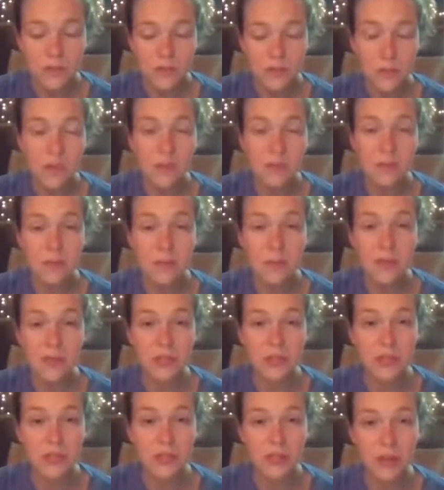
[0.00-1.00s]
Don't even
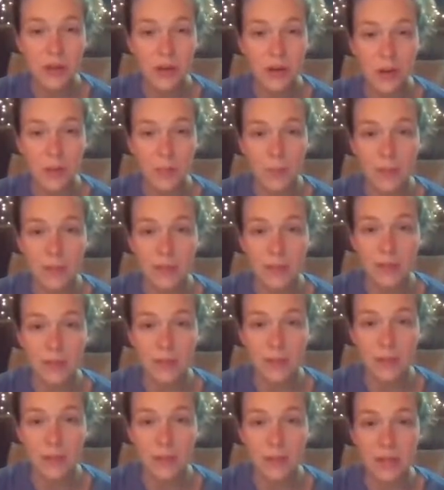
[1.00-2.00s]
mention that your upline's
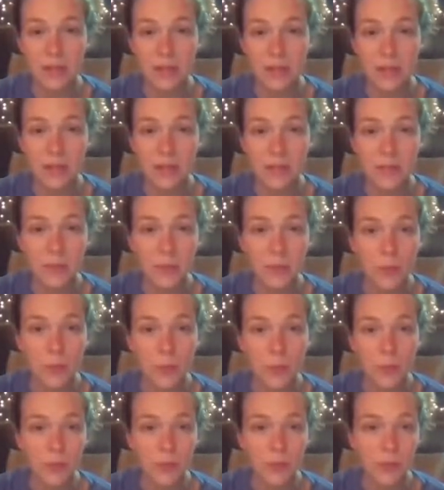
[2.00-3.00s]
going to be there because
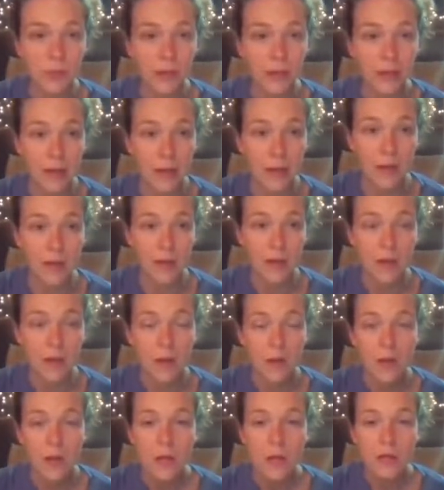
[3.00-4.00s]
people will freak out.
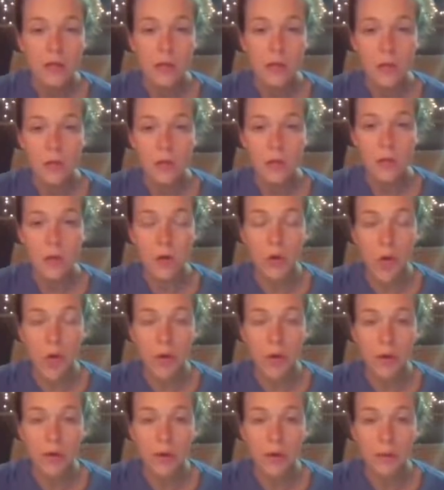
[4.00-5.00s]
So when you
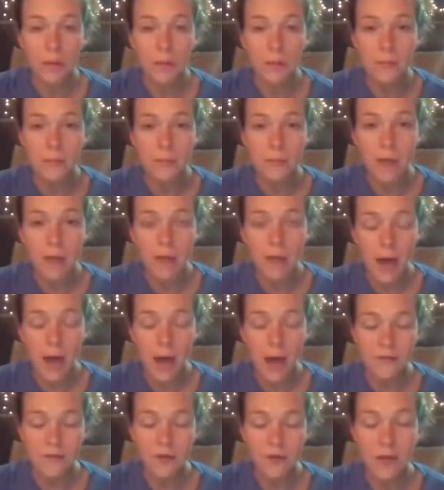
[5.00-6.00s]
call them,
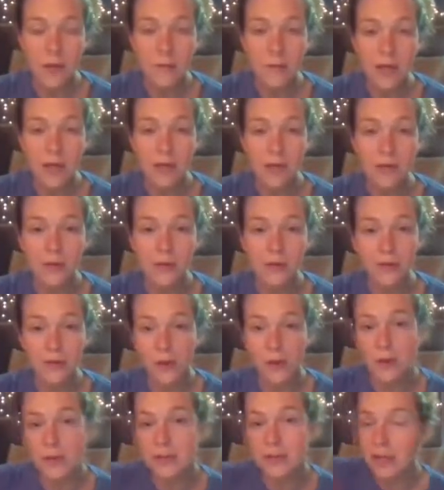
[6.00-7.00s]
have your upline on the
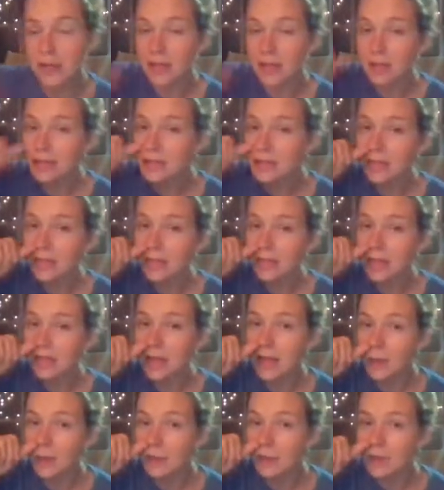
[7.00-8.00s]
phone and say,
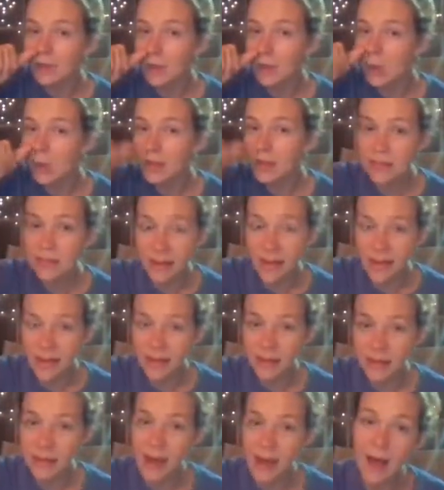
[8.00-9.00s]
listen, I'm so
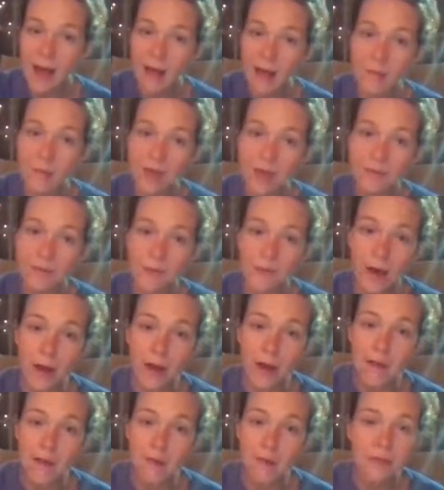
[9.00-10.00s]
excited. I have my
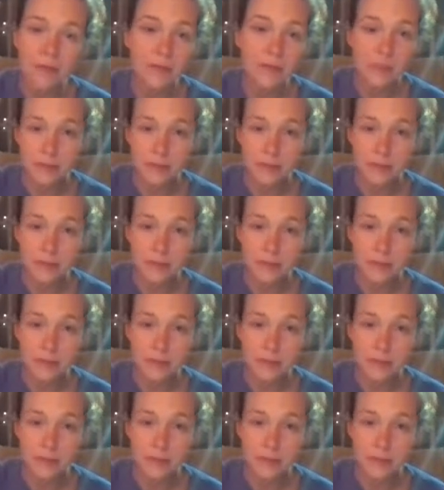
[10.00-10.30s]
friend,